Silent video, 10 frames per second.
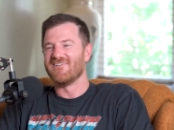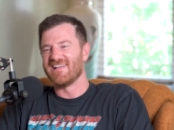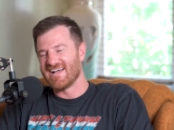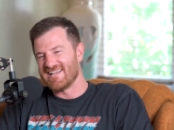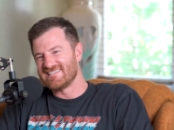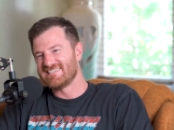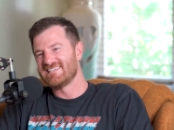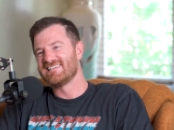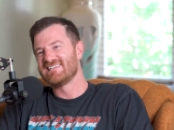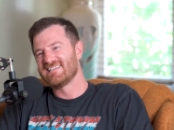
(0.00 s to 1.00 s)
Oh, He's nice. eaten there
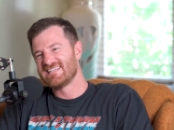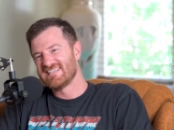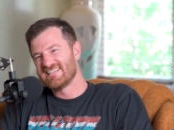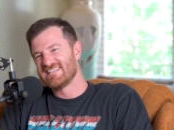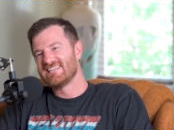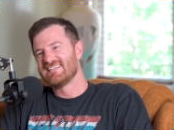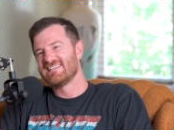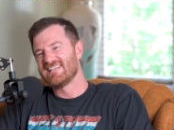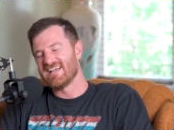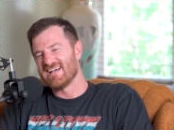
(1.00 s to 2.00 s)
a number of times.
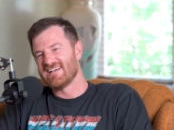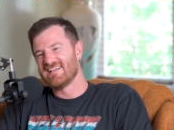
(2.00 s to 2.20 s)
Yeah.